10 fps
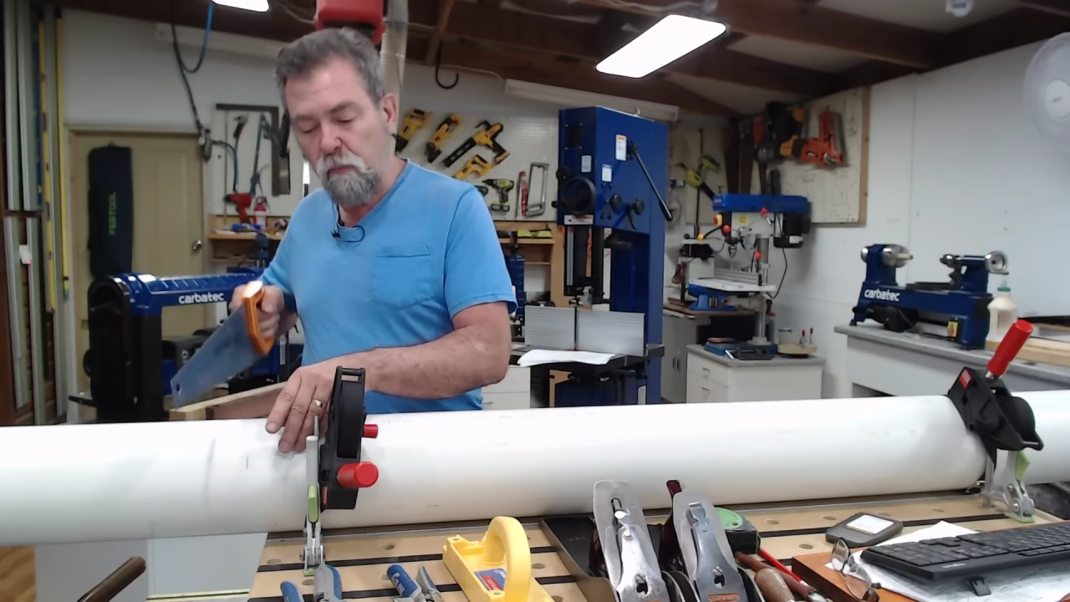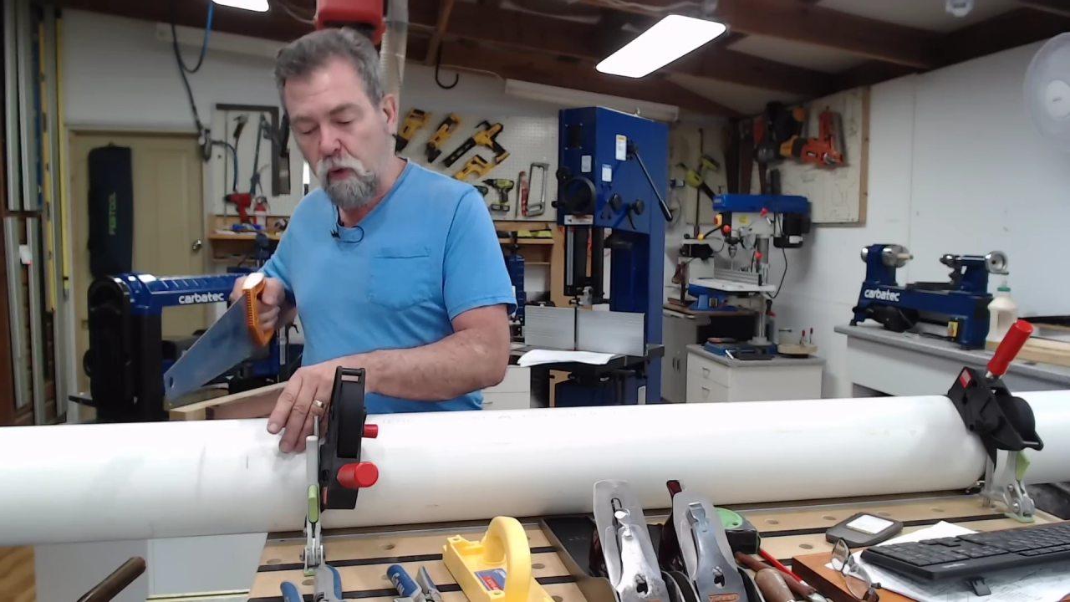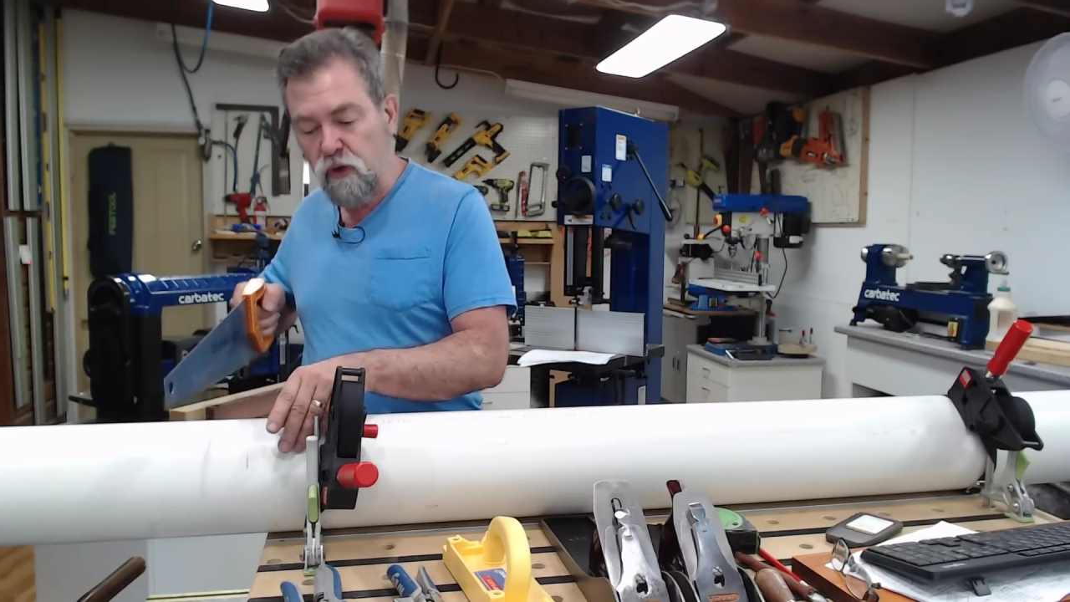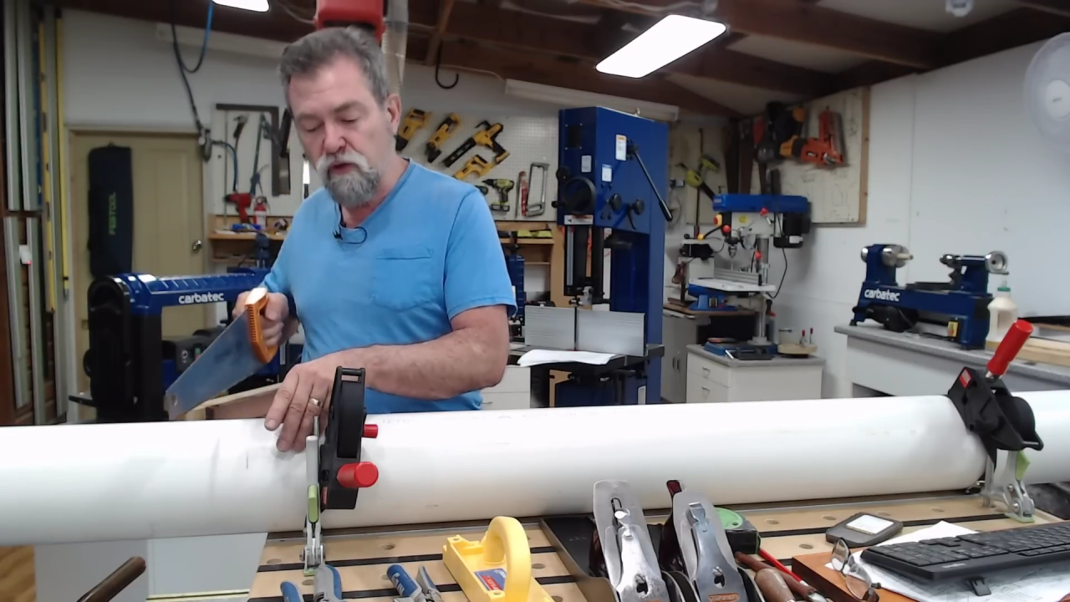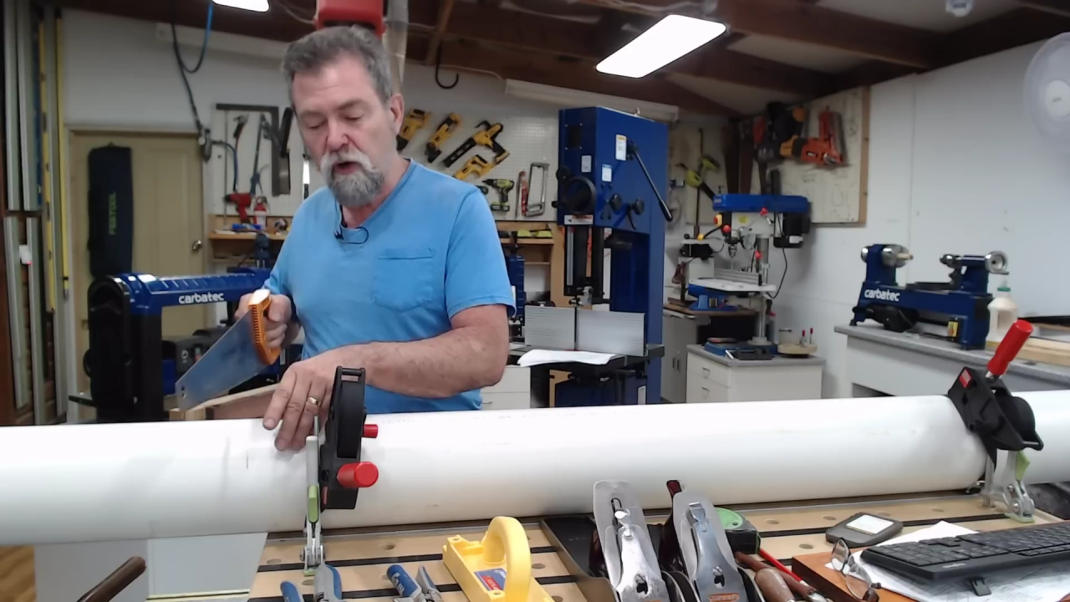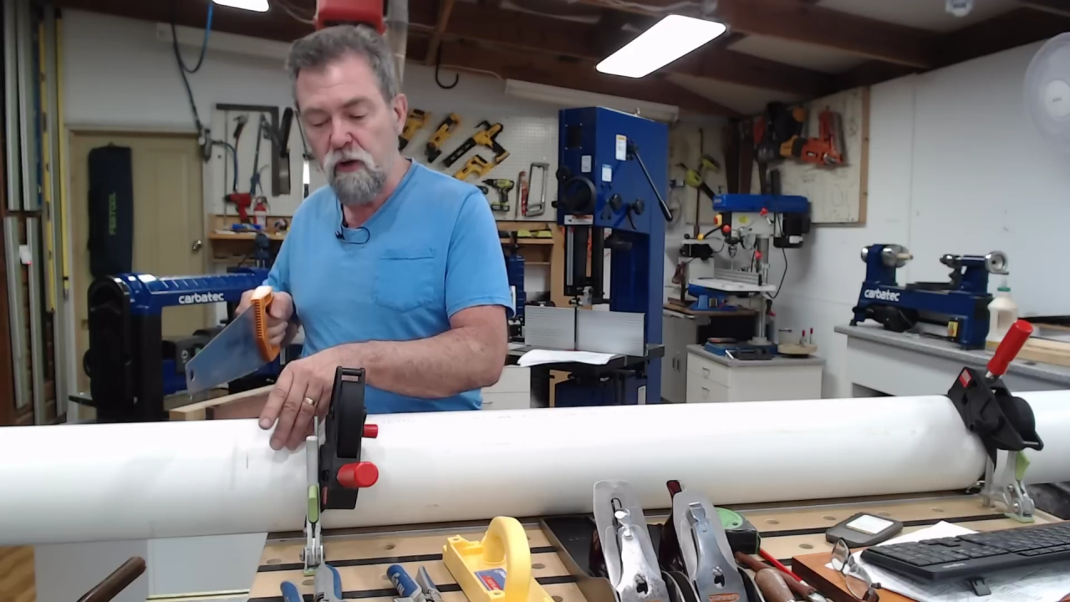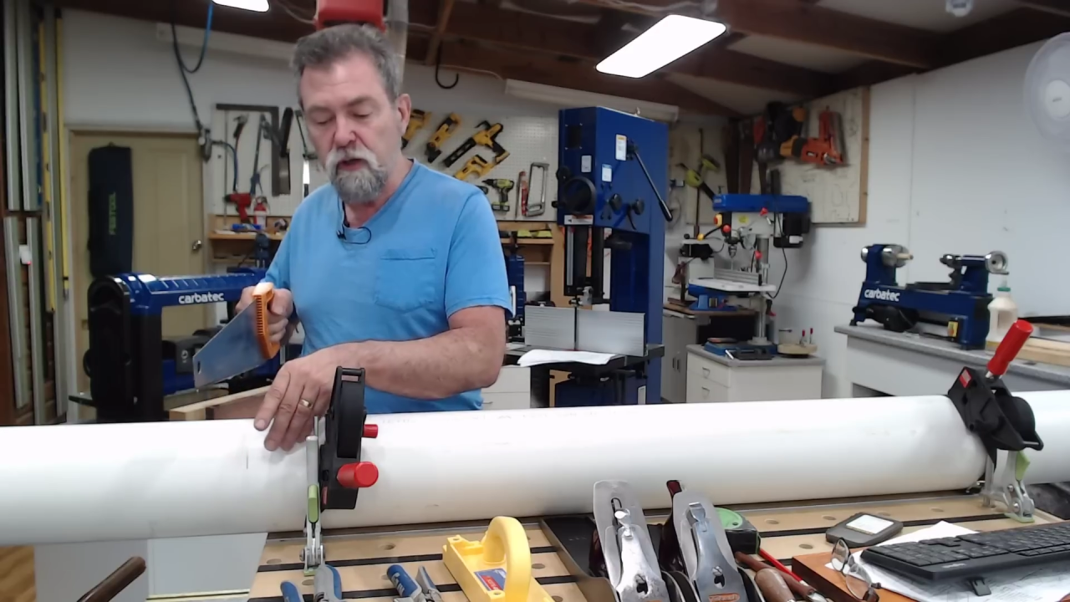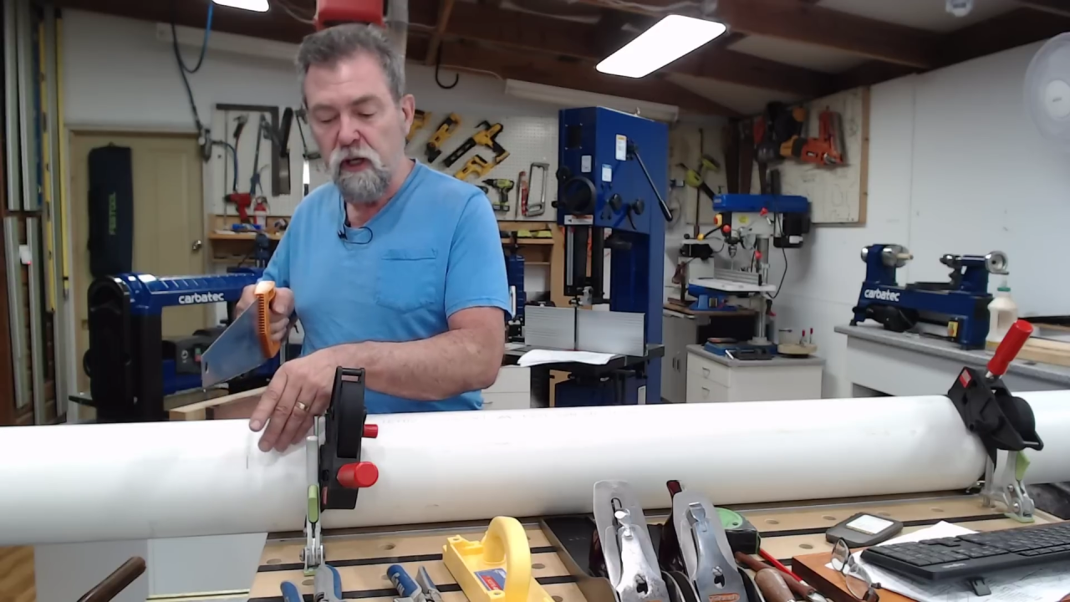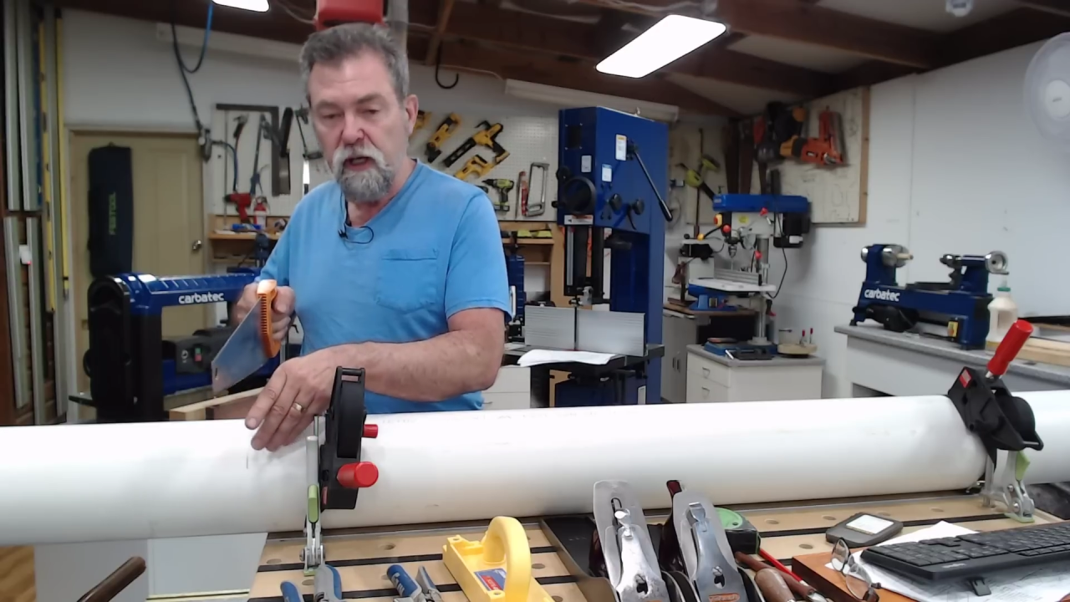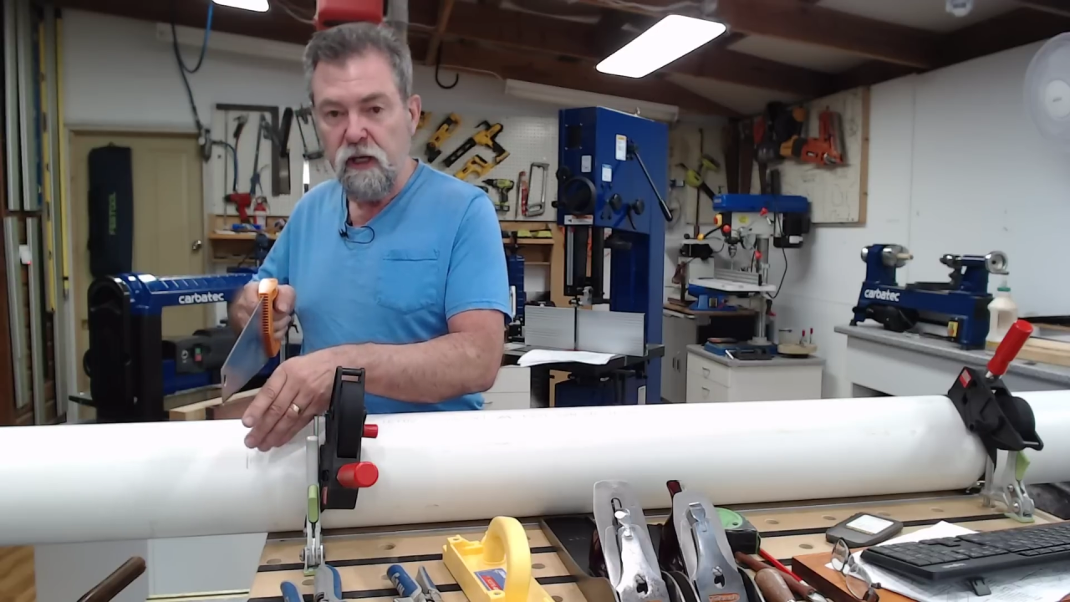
the push stroke,